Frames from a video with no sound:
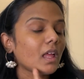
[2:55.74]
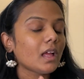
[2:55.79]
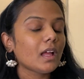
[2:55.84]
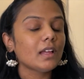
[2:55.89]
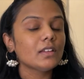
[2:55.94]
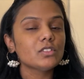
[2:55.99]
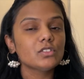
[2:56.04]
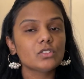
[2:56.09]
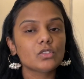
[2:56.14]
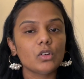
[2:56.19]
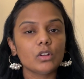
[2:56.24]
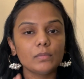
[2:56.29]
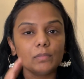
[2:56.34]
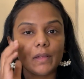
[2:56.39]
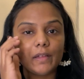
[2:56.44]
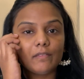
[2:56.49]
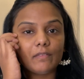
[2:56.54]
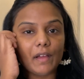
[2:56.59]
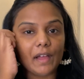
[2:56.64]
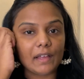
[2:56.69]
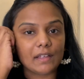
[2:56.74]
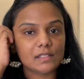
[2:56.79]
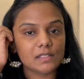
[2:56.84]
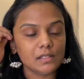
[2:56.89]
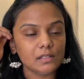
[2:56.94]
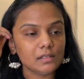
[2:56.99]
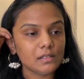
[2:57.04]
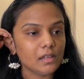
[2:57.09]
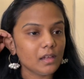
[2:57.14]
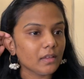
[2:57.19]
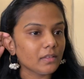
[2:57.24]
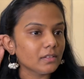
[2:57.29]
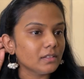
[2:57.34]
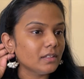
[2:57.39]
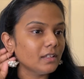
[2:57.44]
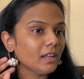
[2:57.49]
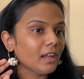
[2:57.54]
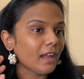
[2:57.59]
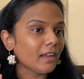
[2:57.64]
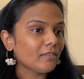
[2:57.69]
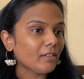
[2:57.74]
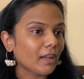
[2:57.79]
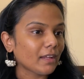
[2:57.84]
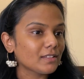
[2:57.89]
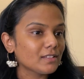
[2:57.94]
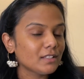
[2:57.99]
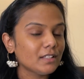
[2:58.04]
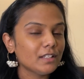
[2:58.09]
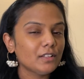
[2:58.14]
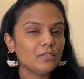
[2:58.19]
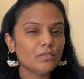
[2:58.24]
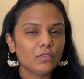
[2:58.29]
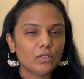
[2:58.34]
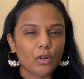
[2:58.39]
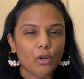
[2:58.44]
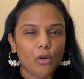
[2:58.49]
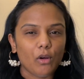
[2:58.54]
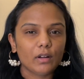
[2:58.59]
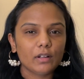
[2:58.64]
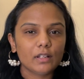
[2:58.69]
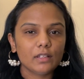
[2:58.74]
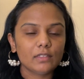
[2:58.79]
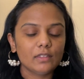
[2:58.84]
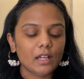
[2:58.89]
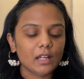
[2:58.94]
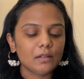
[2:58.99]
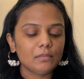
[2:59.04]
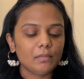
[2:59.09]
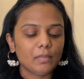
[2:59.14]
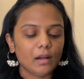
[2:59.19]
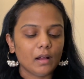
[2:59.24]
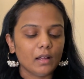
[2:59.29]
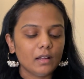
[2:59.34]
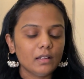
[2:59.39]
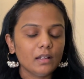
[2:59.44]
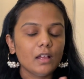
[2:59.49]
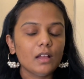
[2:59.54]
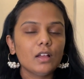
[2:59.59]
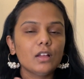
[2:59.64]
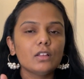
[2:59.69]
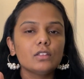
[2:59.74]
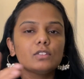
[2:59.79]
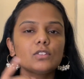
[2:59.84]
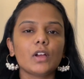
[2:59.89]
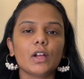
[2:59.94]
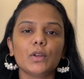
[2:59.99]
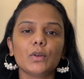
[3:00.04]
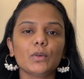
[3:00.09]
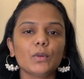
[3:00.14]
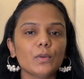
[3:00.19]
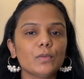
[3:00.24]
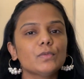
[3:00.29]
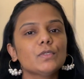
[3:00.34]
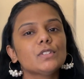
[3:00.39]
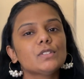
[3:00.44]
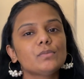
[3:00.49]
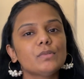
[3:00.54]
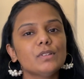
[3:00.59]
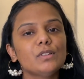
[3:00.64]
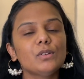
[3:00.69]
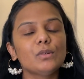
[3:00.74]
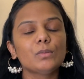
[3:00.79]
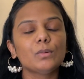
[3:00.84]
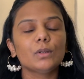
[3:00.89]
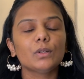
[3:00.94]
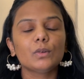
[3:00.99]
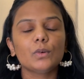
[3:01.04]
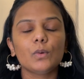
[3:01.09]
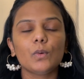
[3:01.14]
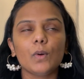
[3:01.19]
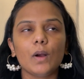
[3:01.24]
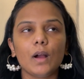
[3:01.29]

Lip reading: I just got my vaccine the other day. I've actually vlogged that part, so I don't know if this video will go